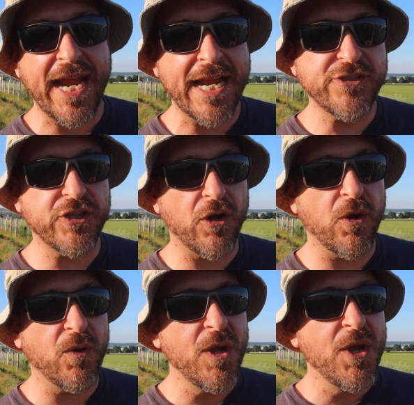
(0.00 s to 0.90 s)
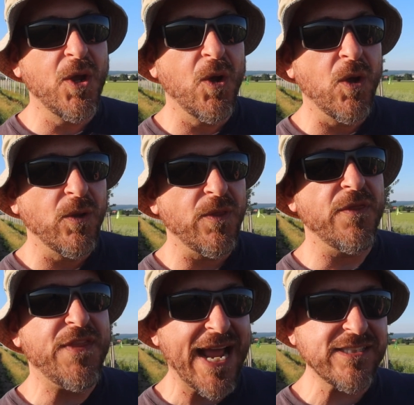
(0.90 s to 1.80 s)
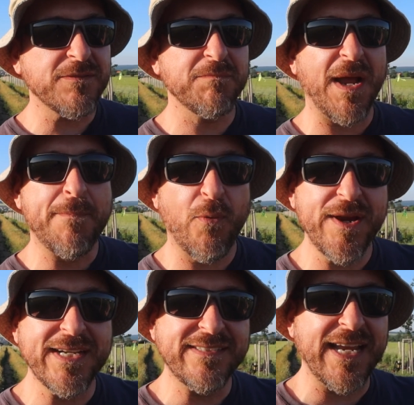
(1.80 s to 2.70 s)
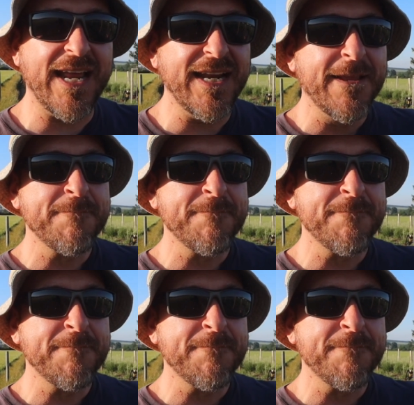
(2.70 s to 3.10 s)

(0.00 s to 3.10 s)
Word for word: And so that's my point is that